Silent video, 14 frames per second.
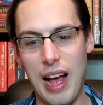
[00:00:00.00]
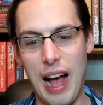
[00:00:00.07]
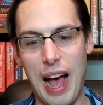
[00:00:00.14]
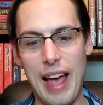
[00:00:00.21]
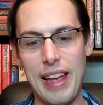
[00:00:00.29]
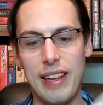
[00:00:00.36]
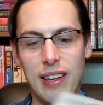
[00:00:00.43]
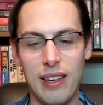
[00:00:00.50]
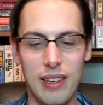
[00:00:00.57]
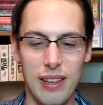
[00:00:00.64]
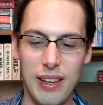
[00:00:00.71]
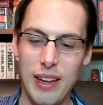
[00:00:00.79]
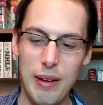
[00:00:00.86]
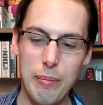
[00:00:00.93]
I
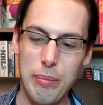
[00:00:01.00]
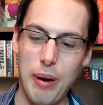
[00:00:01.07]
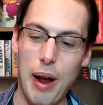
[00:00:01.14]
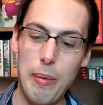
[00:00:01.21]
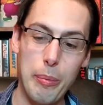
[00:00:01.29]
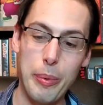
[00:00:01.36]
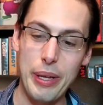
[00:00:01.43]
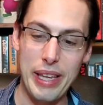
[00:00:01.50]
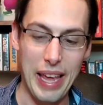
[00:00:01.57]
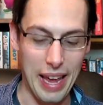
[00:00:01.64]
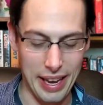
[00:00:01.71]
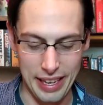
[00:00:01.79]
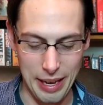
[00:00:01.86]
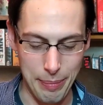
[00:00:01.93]
probably
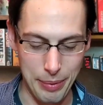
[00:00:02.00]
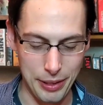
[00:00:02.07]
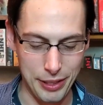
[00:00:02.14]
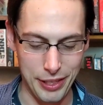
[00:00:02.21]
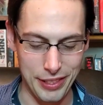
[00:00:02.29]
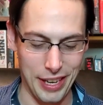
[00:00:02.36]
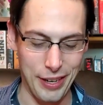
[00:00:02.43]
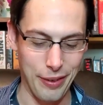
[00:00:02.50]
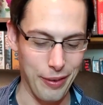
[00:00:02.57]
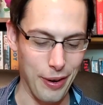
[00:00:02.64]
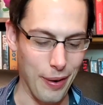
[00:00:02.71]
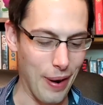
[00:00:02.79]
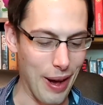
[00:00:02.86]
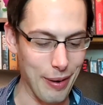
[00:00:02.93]
can't keep this because I don't
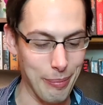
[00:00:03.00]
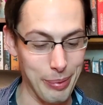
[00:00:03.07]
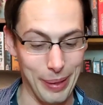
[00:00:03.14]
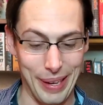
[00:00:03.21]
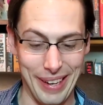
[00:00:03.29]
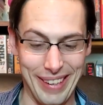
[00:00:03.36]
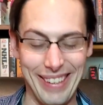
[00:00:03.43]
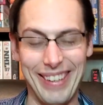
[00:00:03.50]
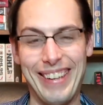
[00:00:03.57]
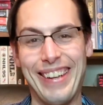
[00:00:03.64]
know how to play it.